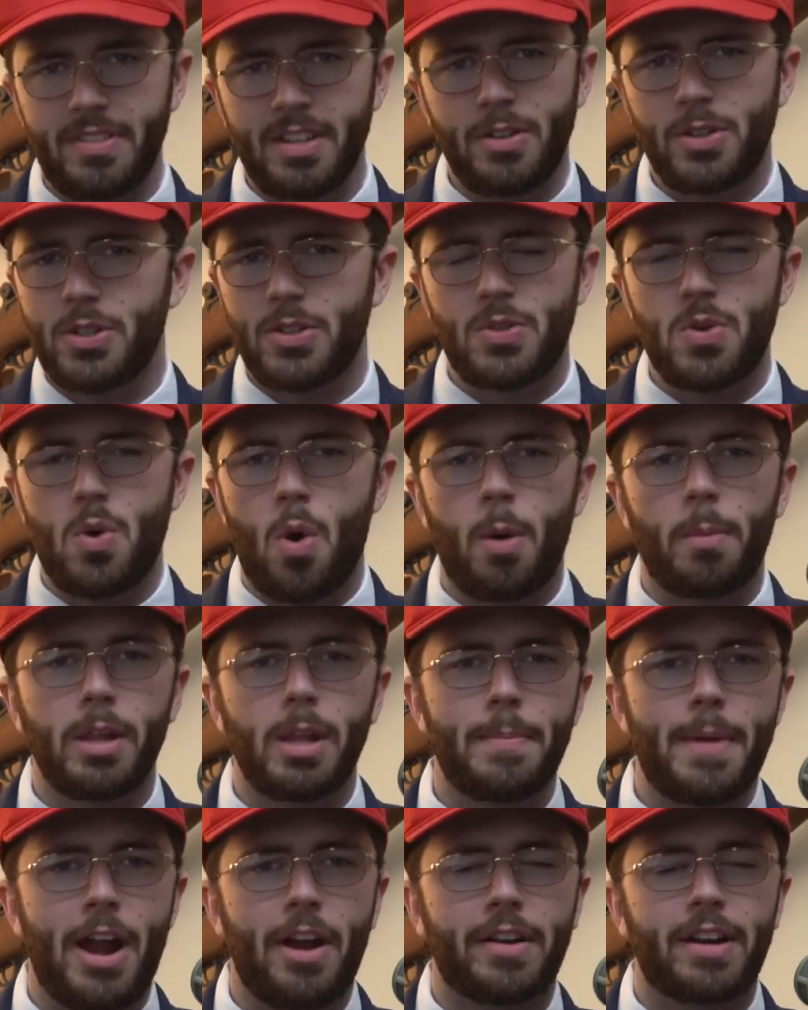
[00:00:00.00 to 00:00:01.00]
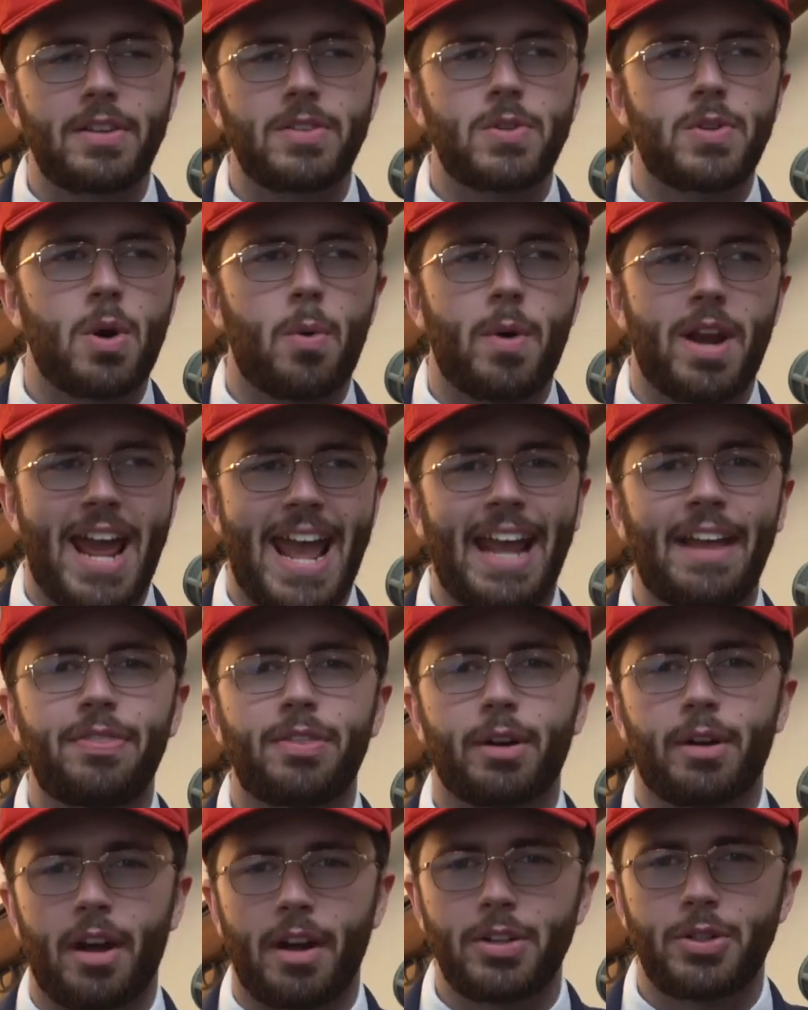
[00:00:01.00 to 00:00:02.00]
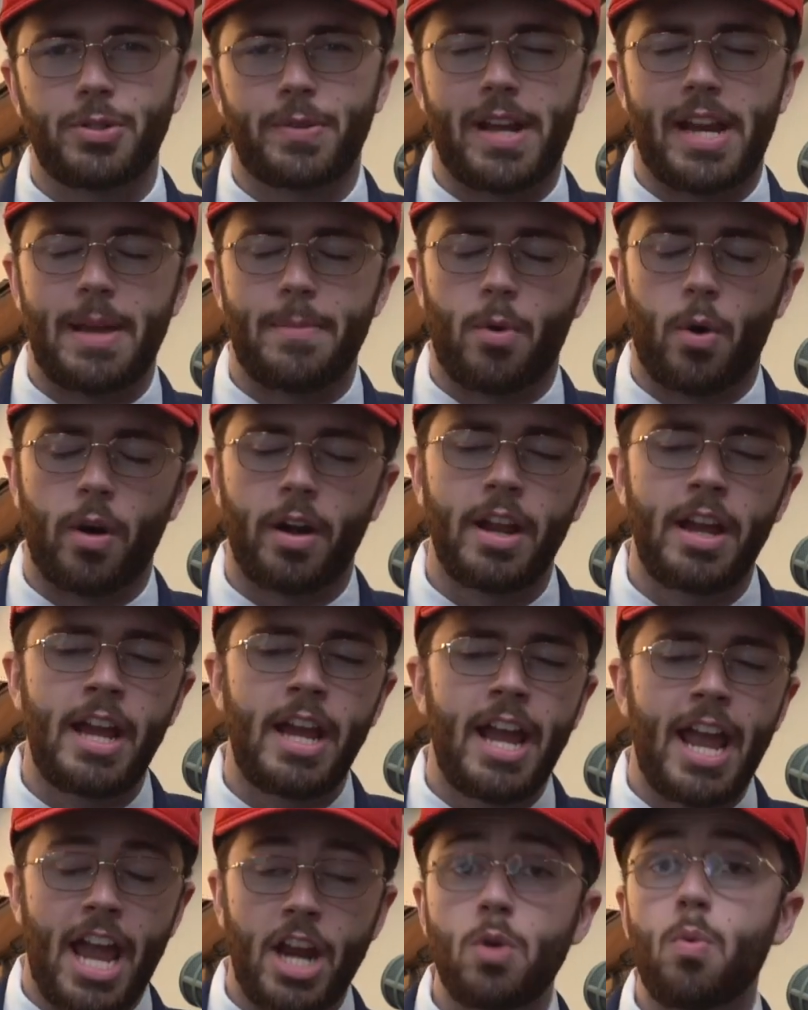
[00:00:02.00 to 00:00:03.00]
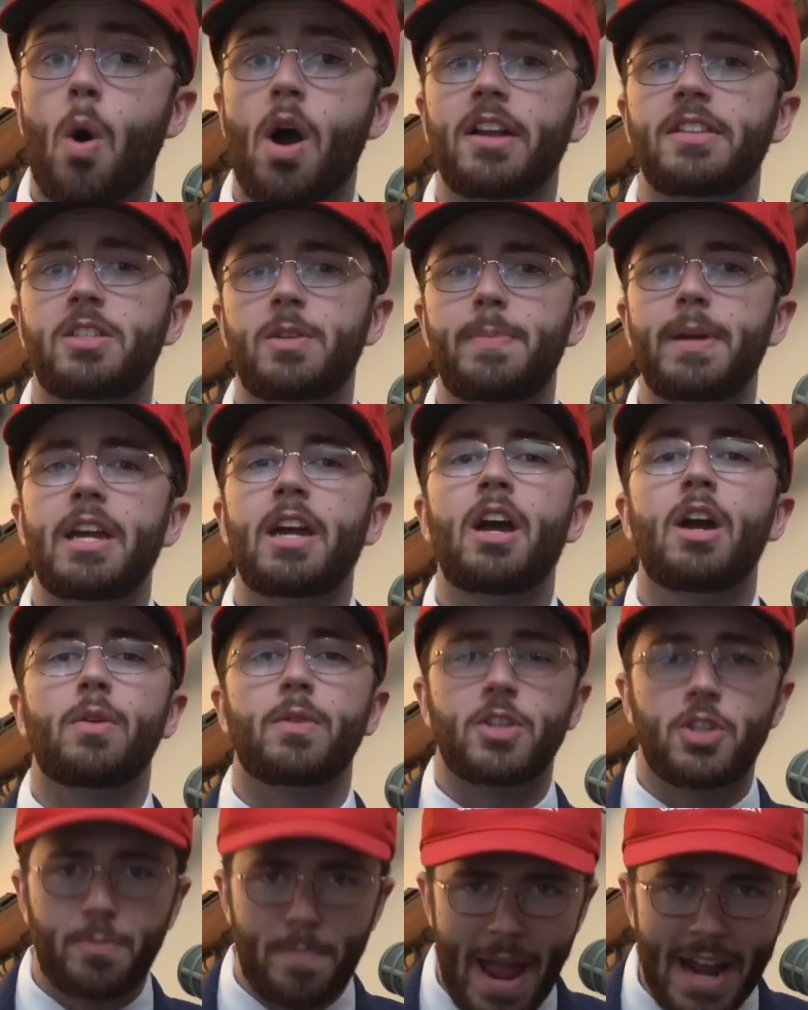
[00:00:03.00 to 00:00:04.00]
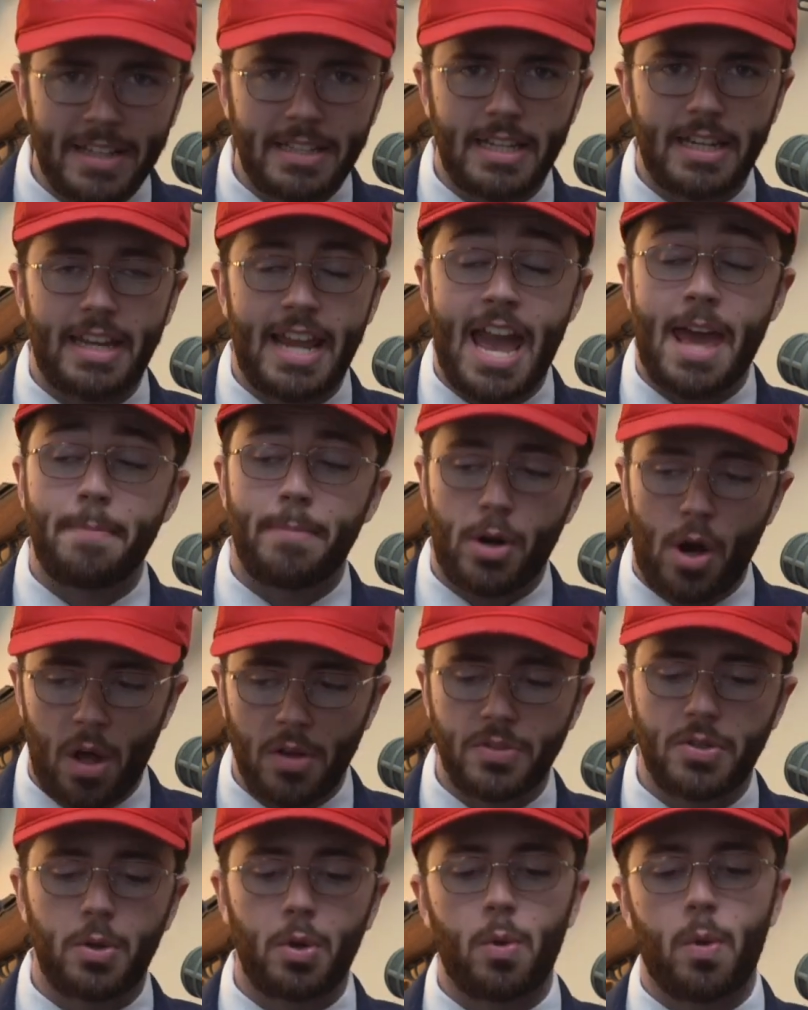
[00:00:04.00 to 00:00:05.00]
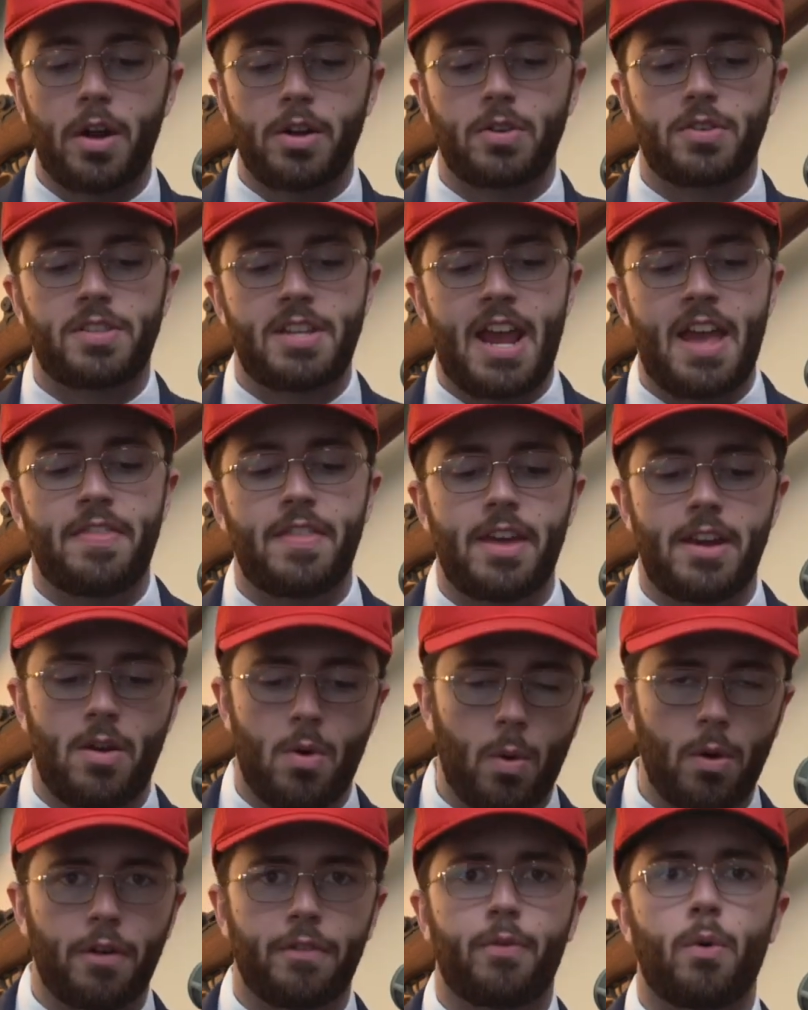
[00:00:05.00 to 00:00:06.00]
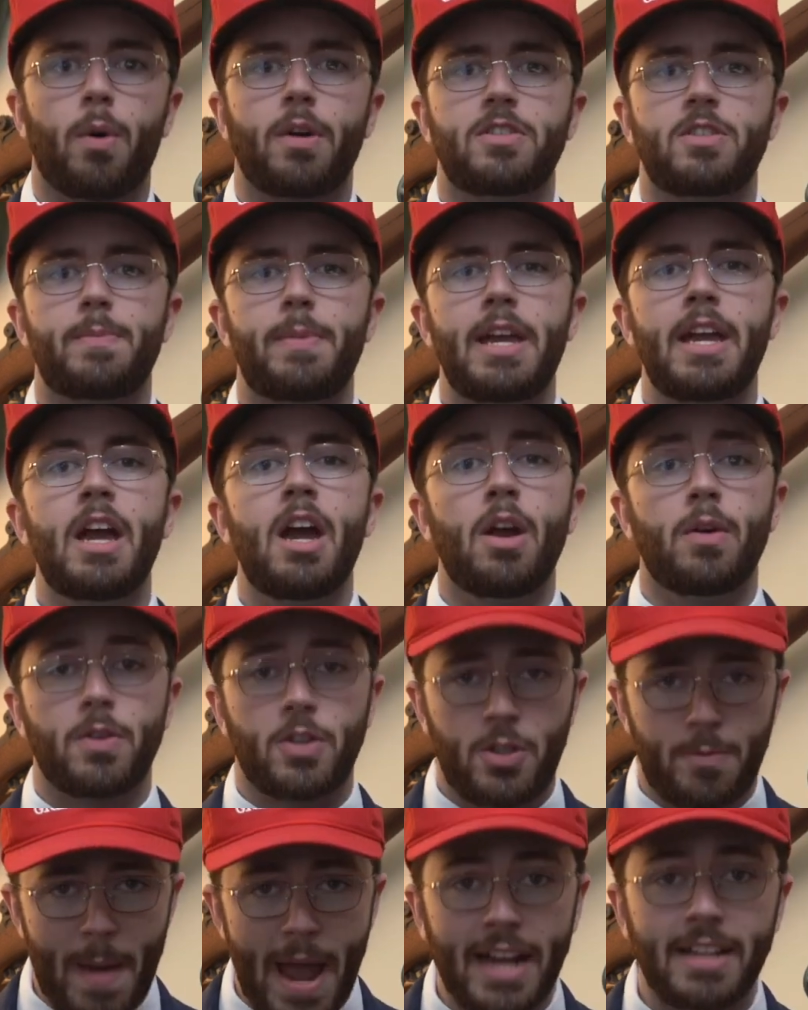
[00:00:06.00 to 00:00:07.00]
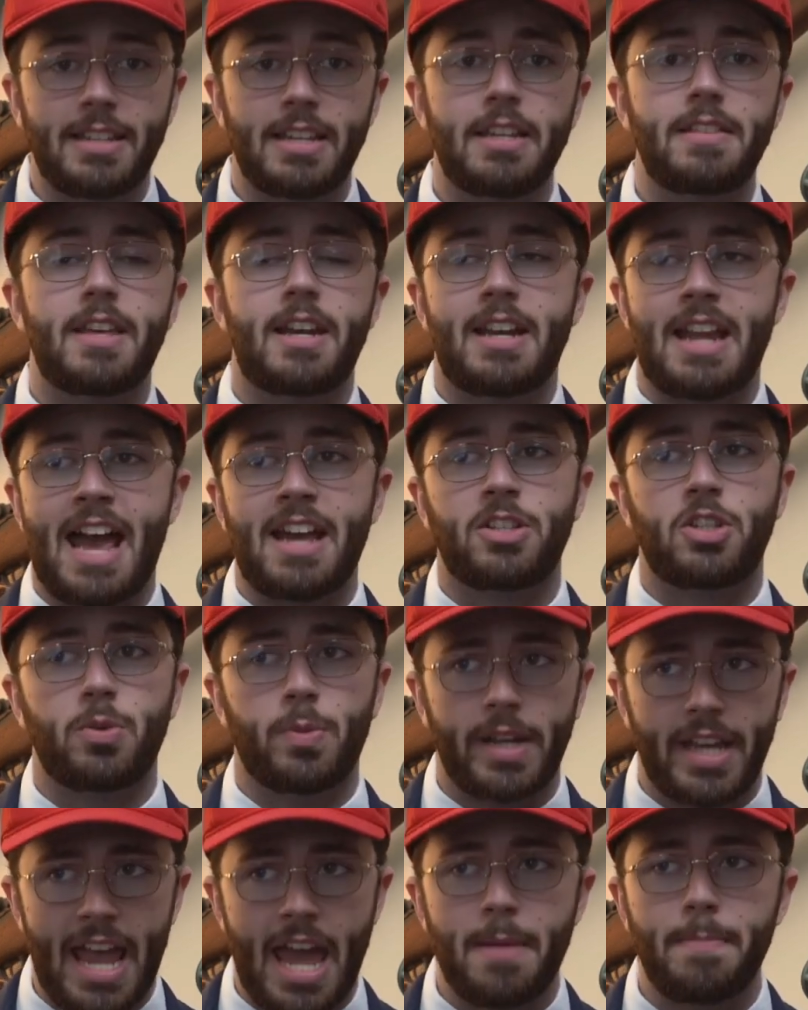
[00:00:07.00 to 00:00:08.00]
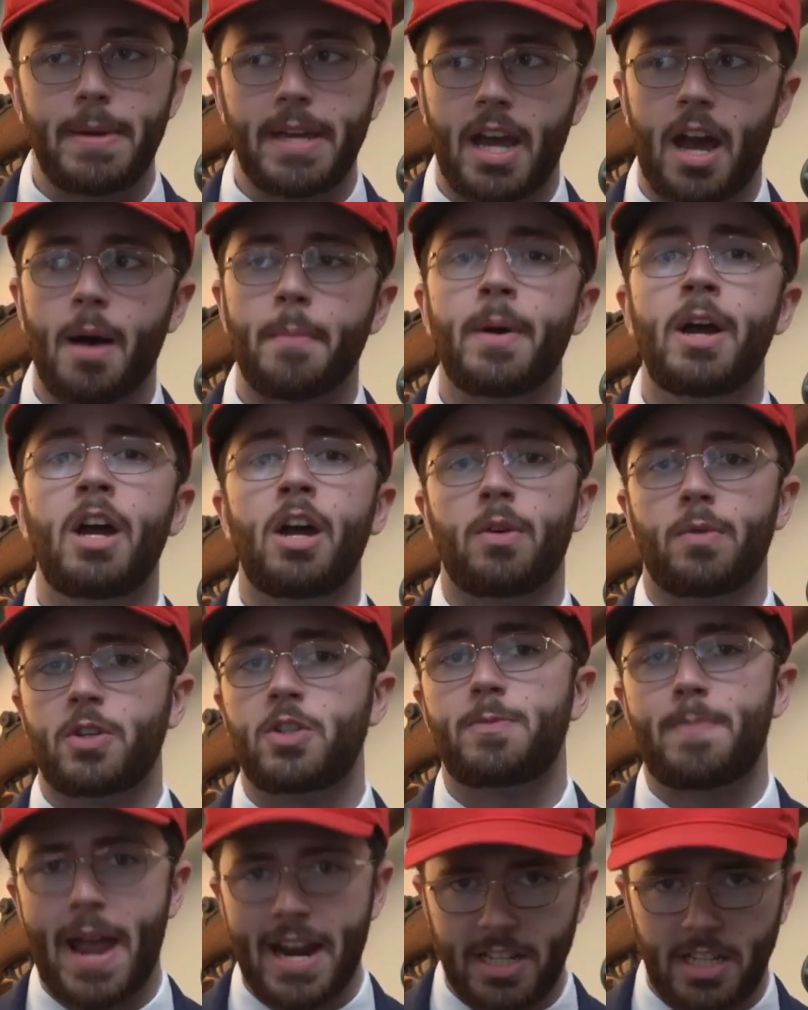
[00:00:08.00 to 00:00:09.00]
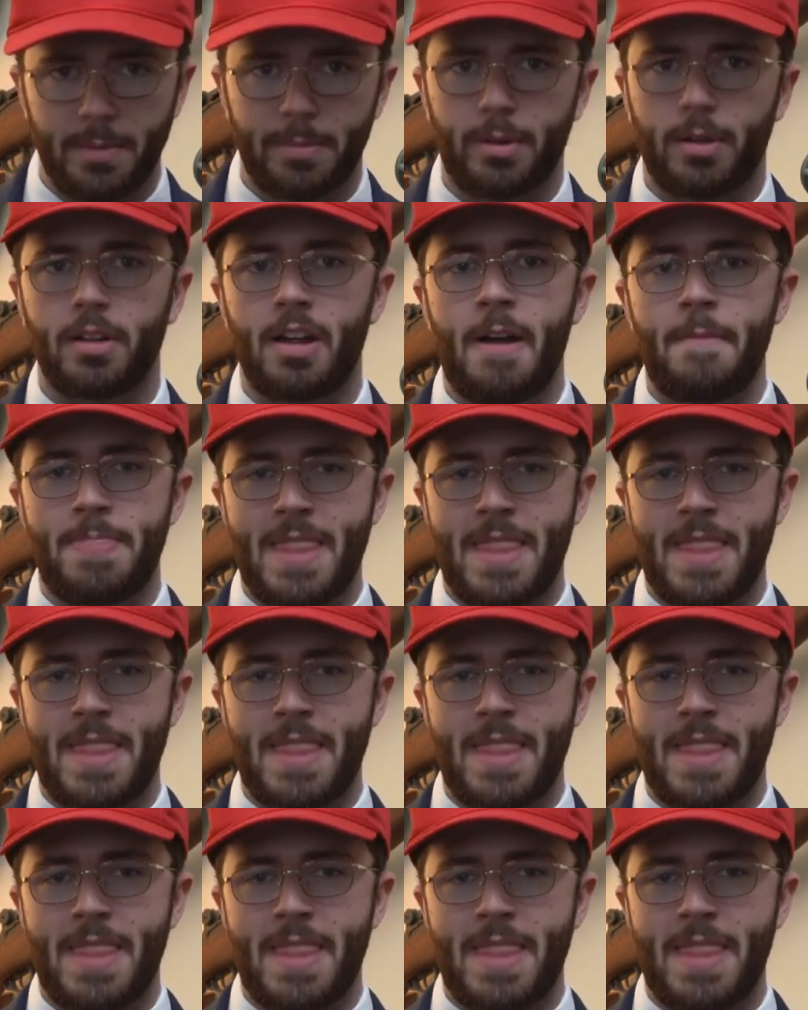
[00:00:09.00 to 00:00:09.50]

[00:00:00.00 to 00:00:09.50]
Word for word: They're just normal Americans who don't want to hate their country anymore and who want it to be respected again, but also who understand that in order for it to be respected, then it has to again become respectable.